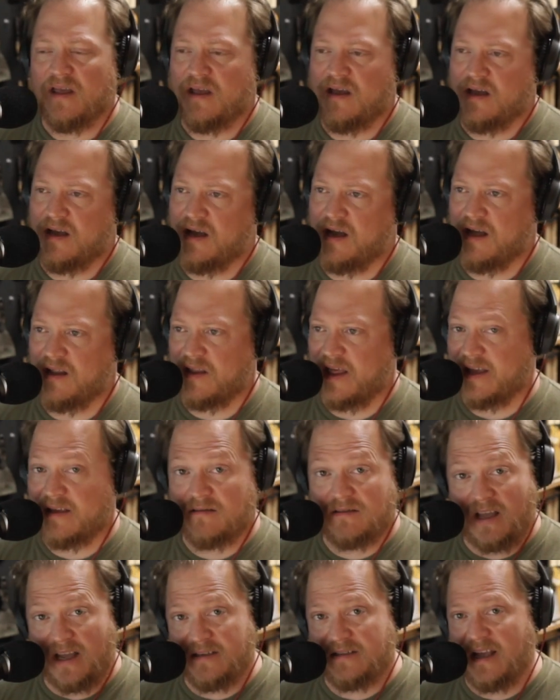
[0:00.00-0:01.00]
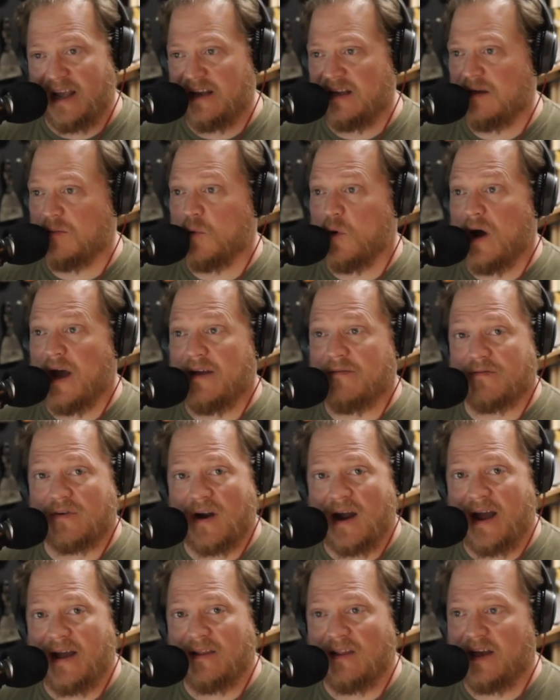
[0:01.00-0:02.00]
Like titanium white for
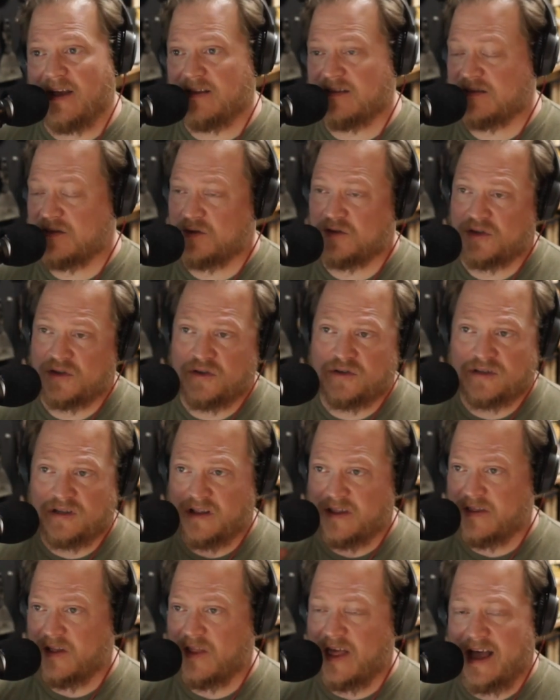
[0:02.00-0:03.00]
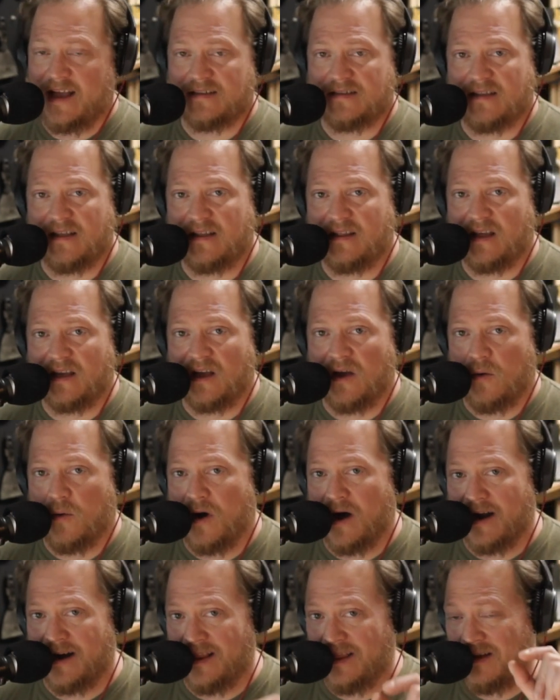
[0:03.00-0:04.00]
highlights. Those are usually the last thing that go
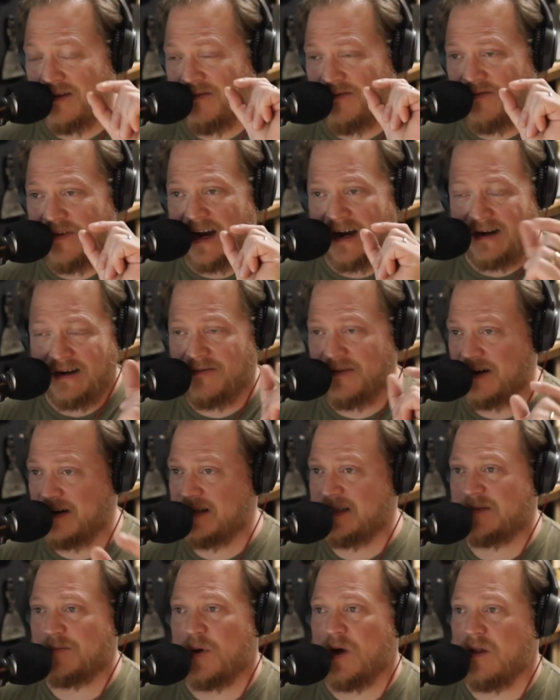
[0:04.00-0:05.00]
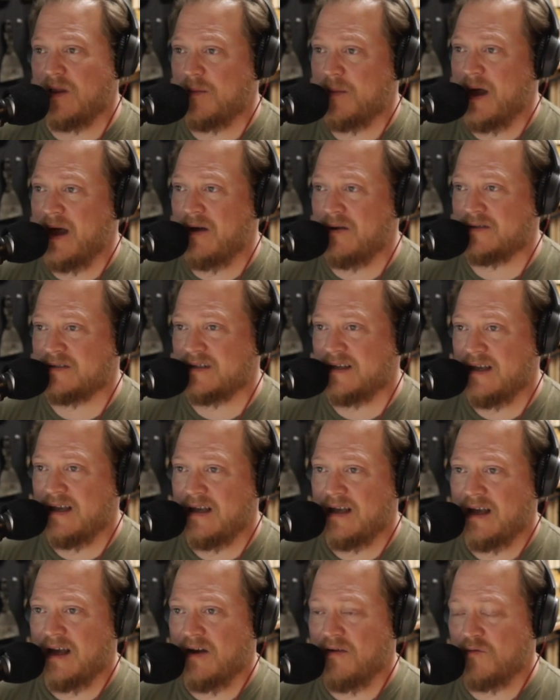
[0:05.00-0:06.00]
on, and they're very, very small amounts
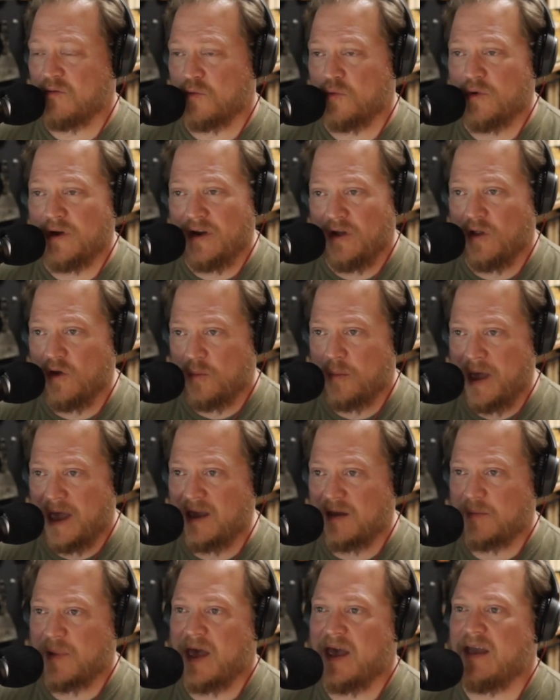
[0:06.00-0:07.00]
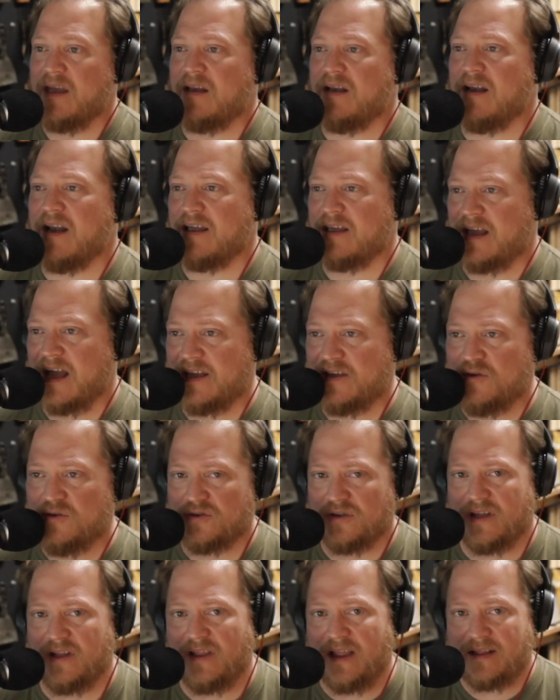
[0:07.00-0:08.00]
of real opaque paint. And I
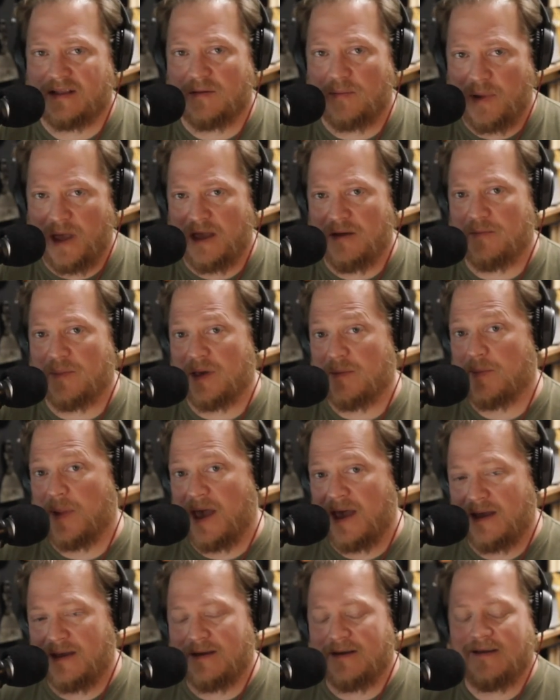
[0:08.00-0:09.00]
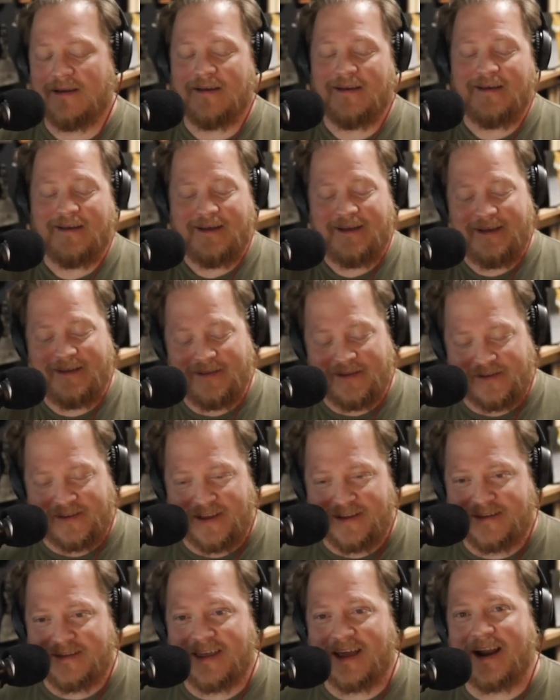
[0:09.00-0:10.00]
usually let the paint be paint, in the
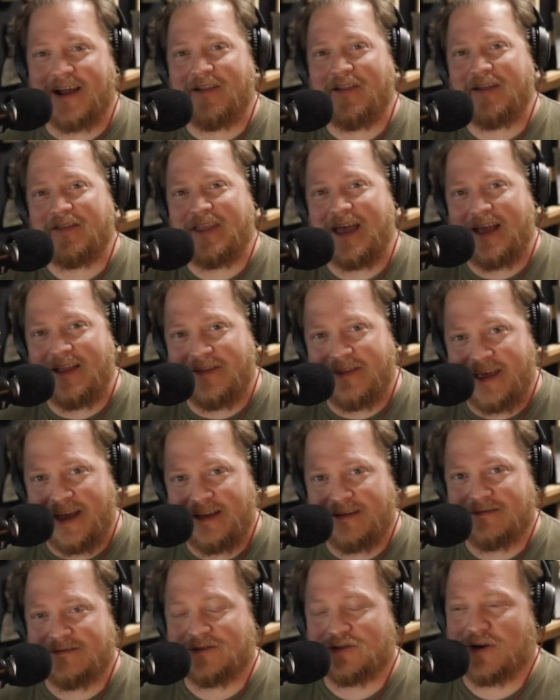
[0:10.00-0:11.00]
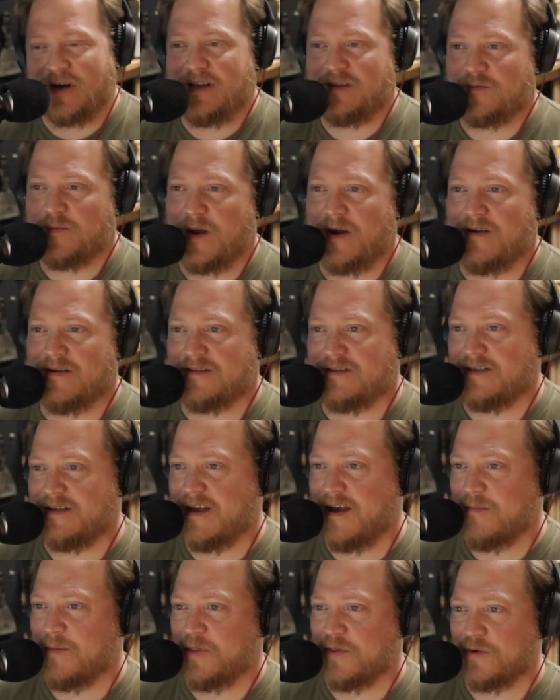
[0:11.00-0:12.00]
sense that I let that transparency
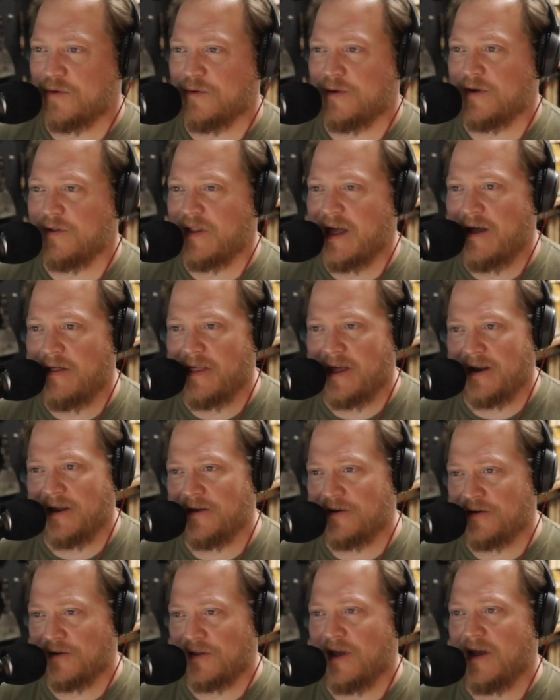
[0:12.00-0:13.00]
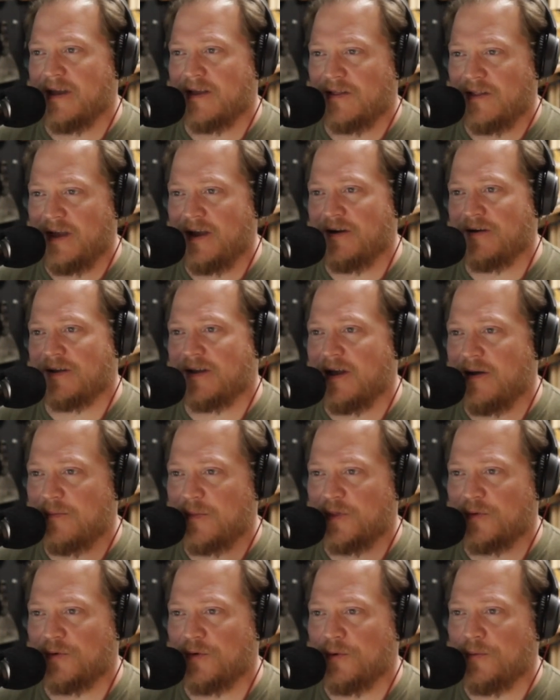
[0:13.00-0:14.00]
come through and allow that underlying layer to come
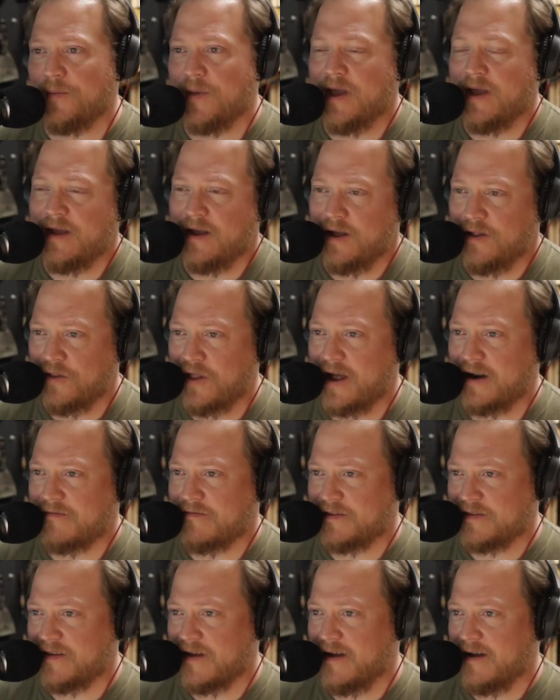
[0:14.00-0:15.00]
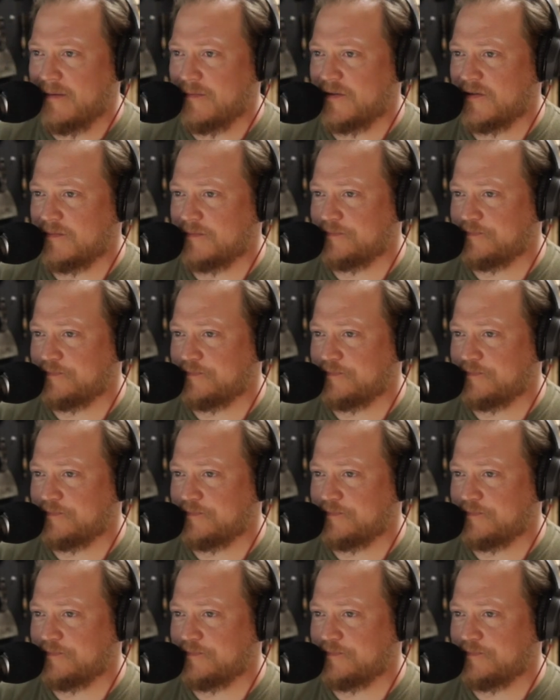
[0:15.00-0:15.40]
through a lot of the times.